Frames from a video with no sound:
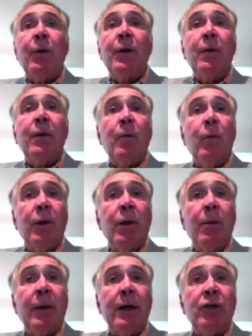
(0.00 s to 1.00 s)
with
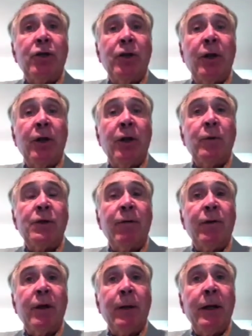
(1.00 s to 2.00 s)
the patient, in other words,
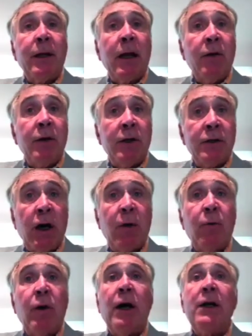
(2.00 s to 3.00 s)
if their platelet count does
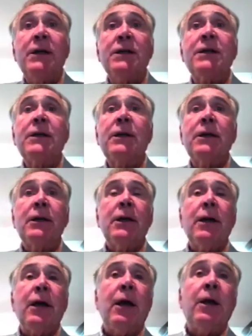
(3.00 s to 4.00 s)
not rise
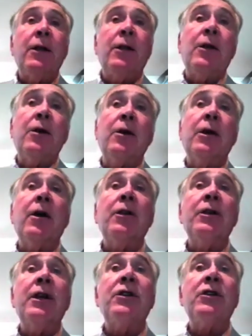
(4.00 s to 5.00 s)
and
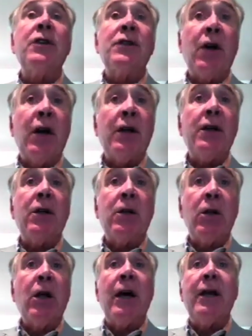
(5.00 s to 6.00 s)
their LDH does
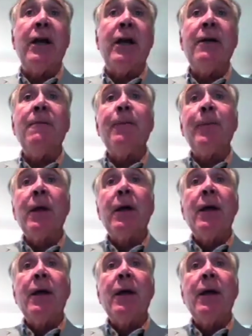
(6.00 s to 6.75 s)
not decline,